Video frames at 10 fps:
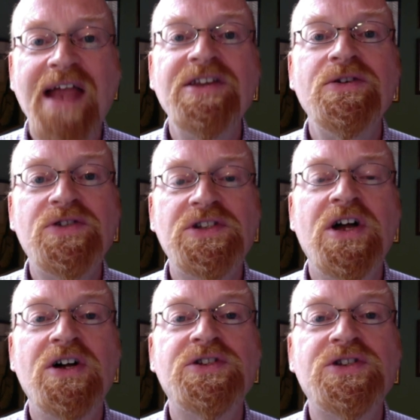then you
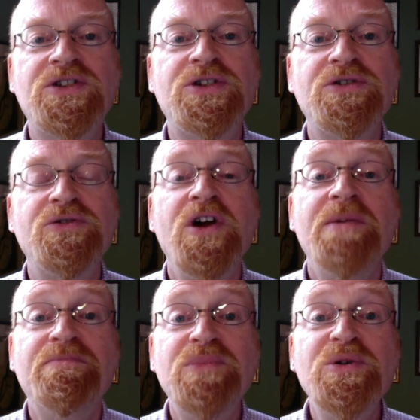start to
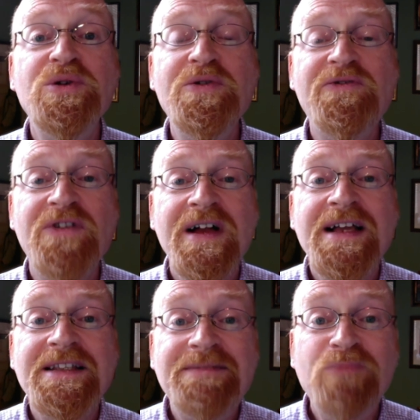move
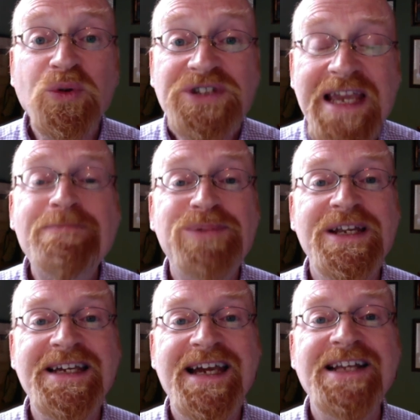more
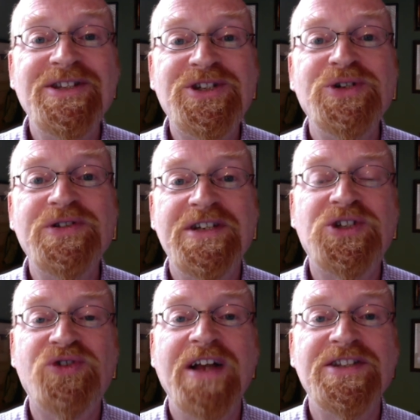deeply into this
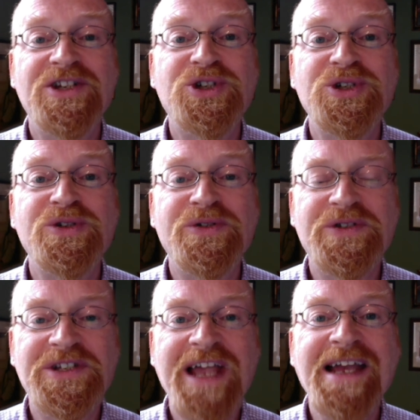transitional
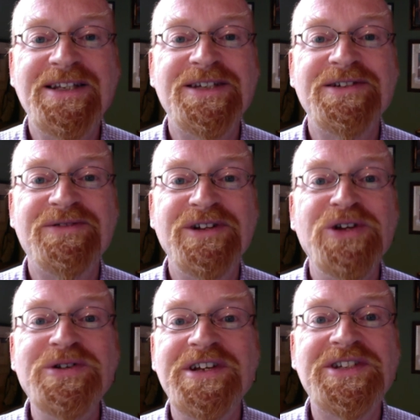state, the
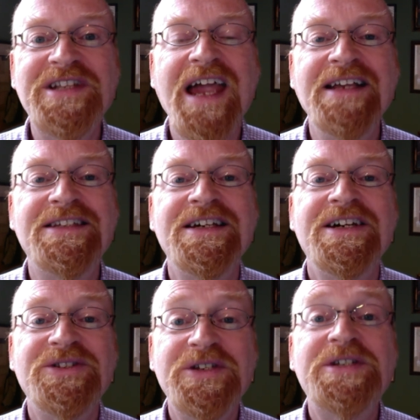lunar state,
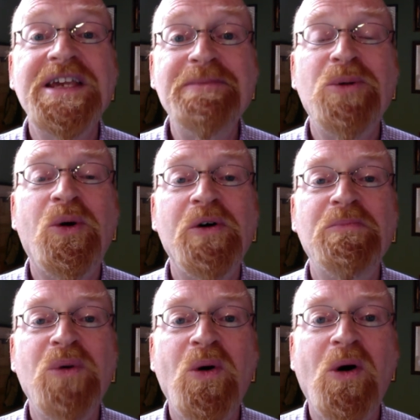to see more
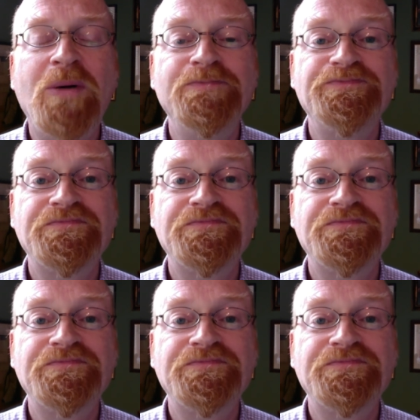and more.